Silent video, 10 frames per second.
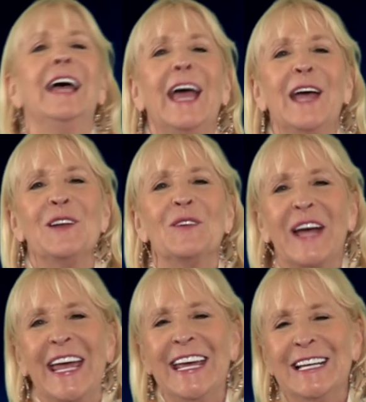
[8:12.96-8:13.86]

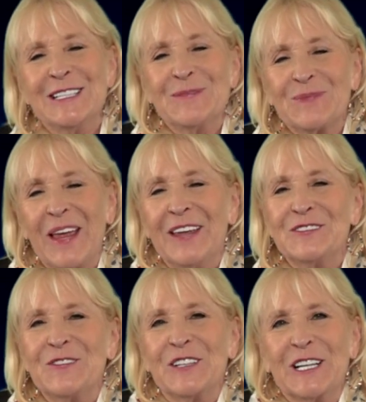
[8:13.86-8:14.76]
Anyway,
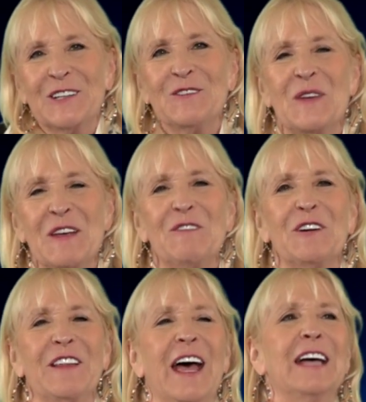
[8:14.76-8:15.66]
forgive me
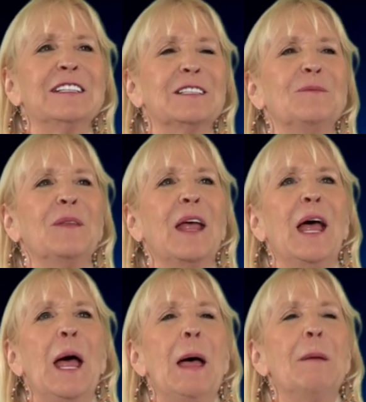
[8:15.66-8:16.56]
for that.
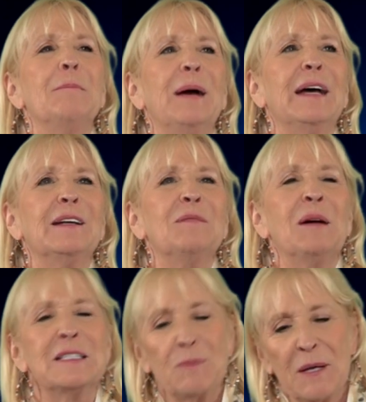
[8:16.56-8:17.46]
But it
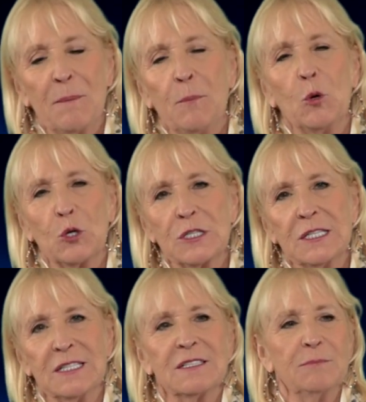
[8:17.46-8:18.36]
must be
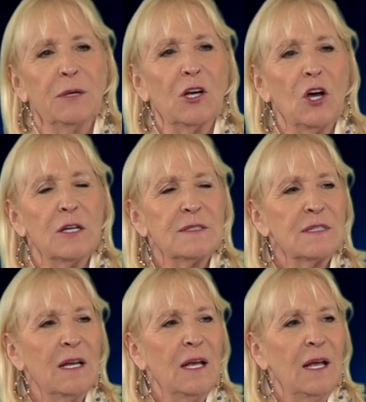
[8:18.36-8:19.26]
important, because
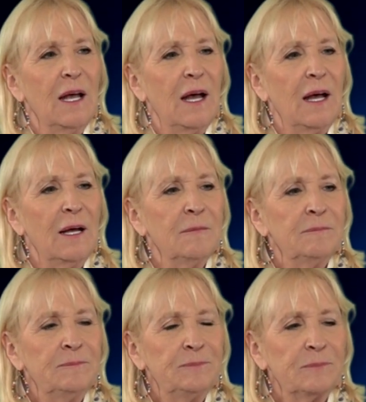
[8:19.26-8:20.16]

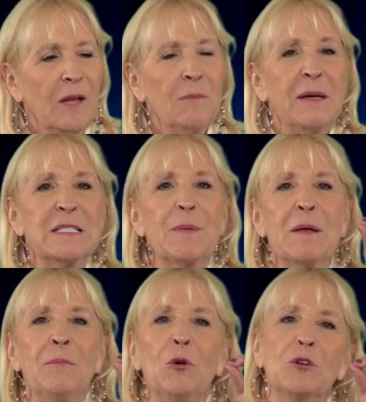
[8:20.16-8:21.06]
it must be
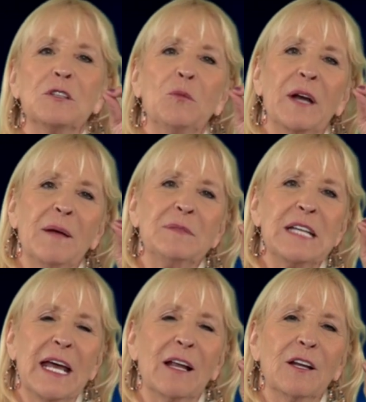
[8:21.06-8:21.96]
important what I'm
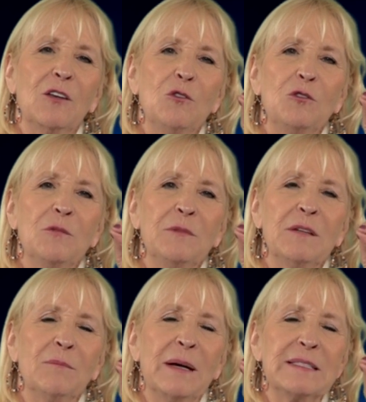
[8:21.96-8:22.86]
telling you. You
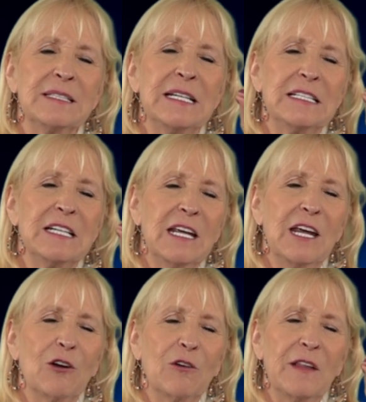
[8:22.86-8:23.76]
must need to
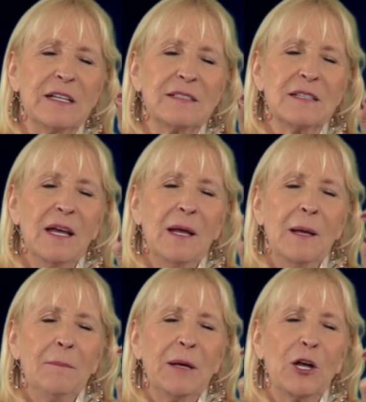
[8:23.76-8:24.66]
hear this,
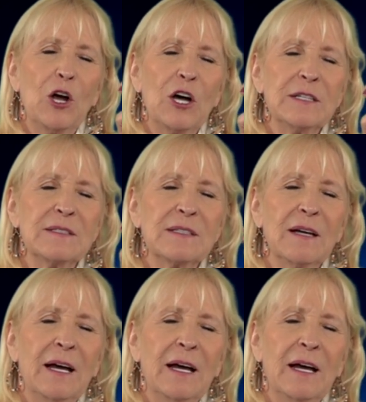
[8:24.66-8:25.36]
because